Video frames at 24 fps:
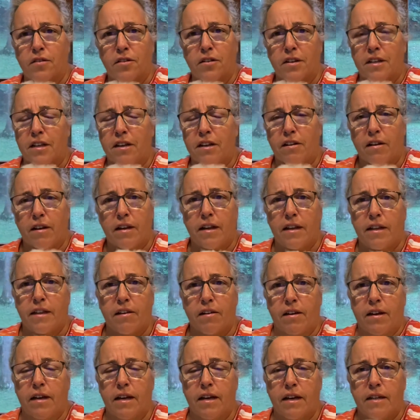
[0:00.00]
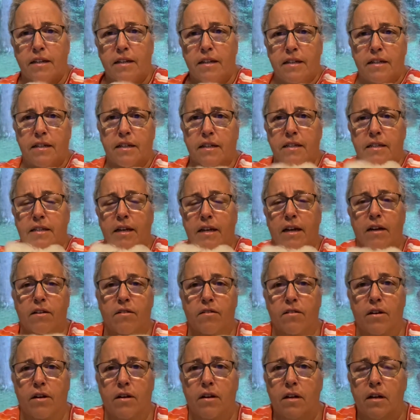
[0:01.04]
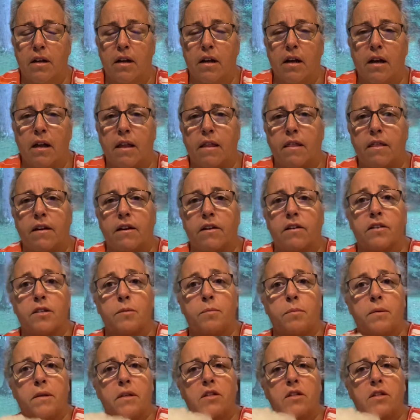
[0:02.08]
and their kidneys, etc.? There's been